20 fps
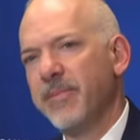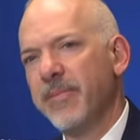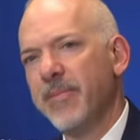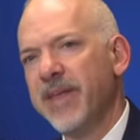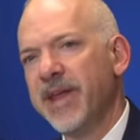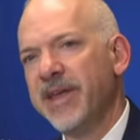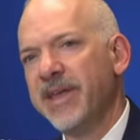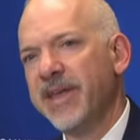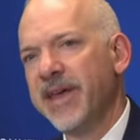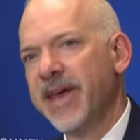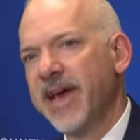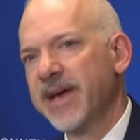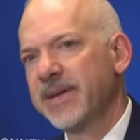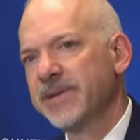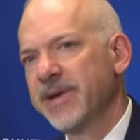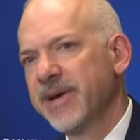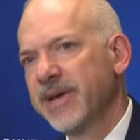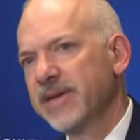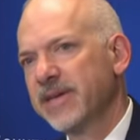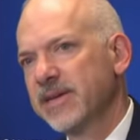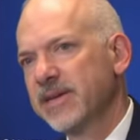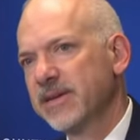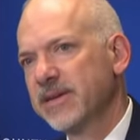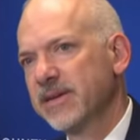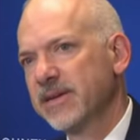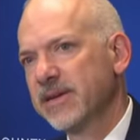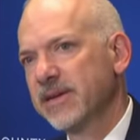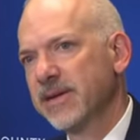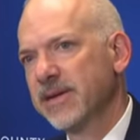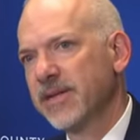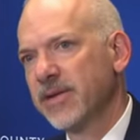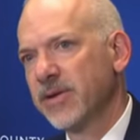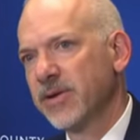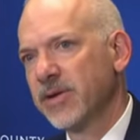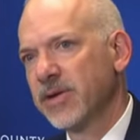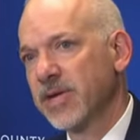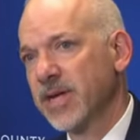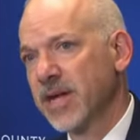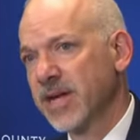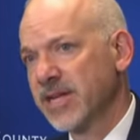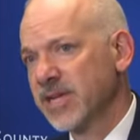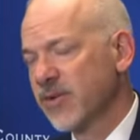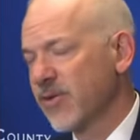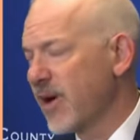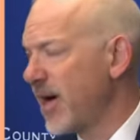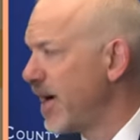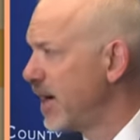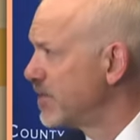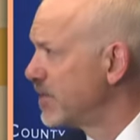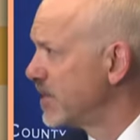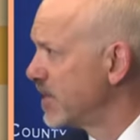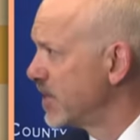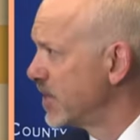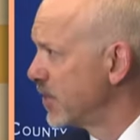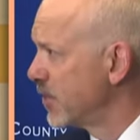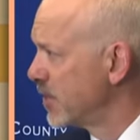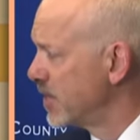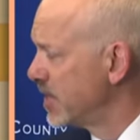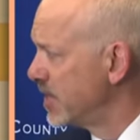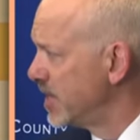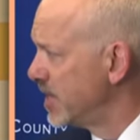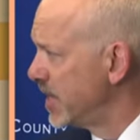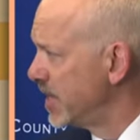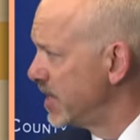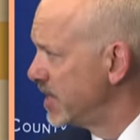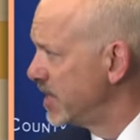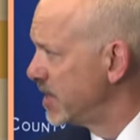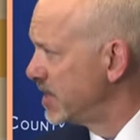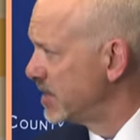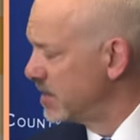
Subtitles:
Many of the aspects that are ascribed to sanctuary cities.